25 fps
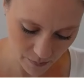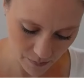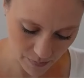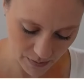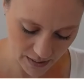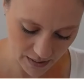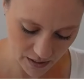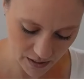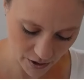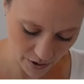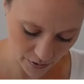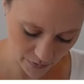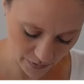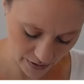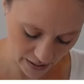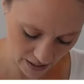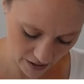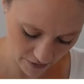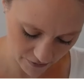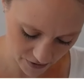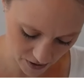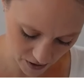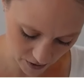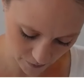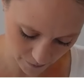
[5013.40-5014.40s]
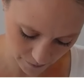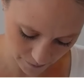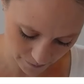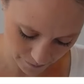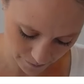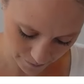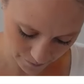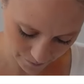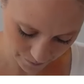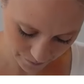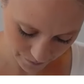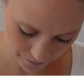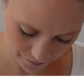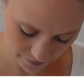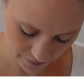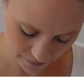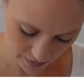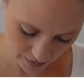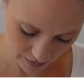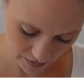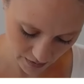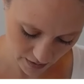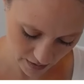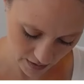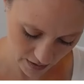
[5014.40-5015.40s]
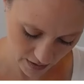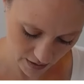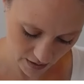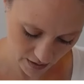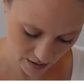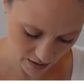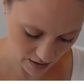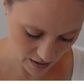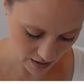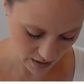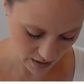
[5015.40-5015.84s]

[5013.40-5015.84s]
but you don't have to. Okay.